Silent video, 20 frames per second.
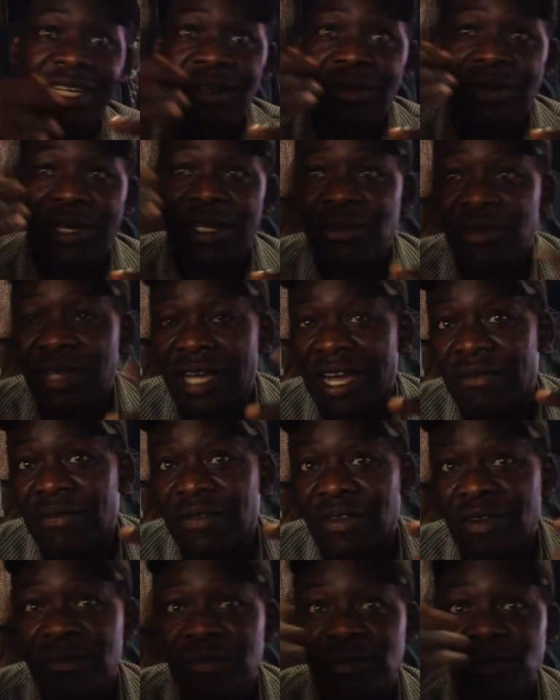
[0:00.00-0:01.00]
Where do you come
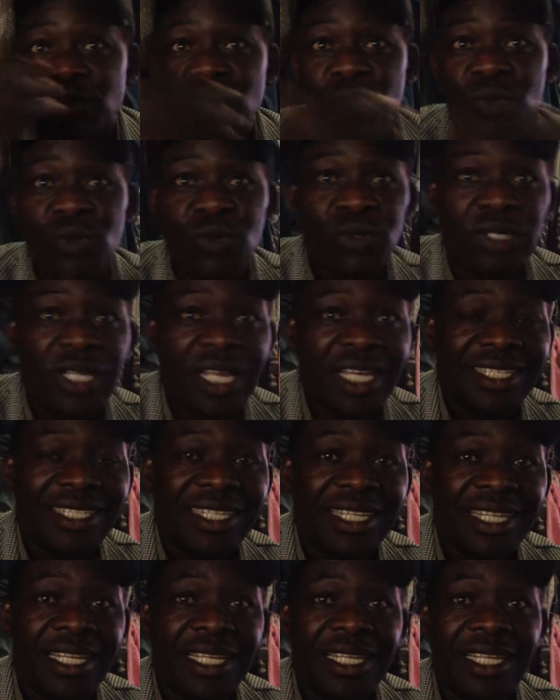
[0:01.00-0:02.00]
from? Mukuru
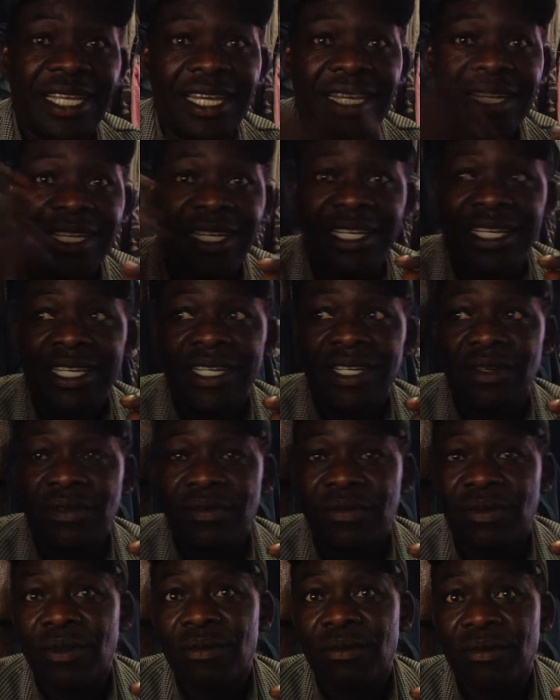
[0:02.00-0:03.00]
Industrial Area.
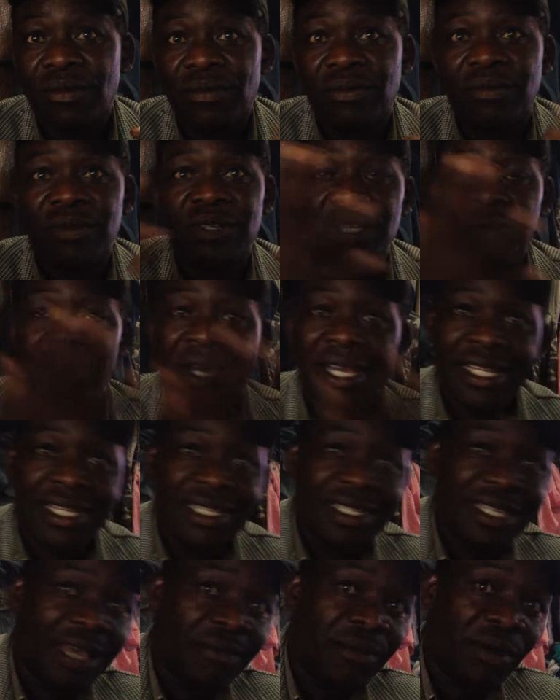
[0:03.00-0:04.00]
From Maili
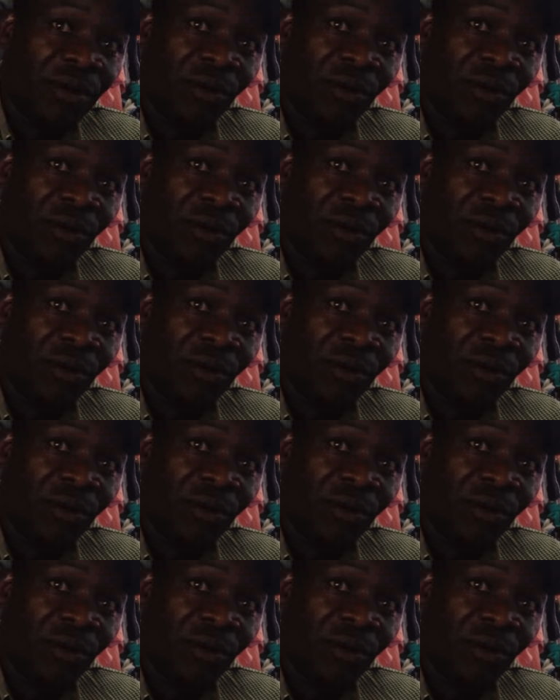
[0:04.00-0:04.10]
Saba.